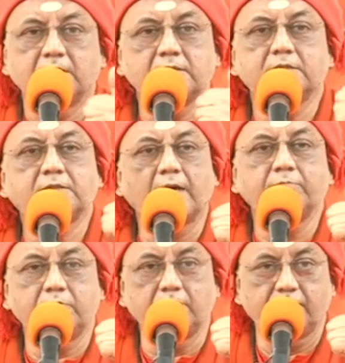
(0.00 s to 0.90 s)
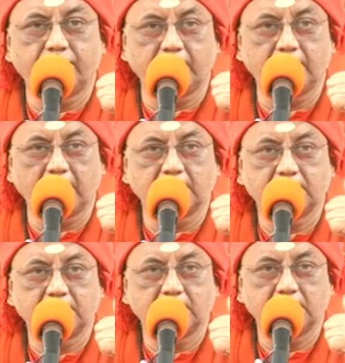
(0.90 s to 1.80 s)
There is a thumb rule for
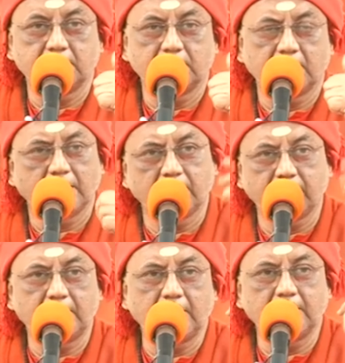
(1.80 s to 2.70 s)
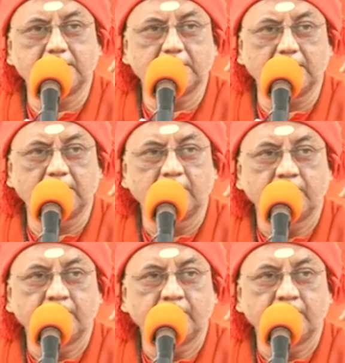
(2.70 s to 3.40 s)
that. I have earlier said.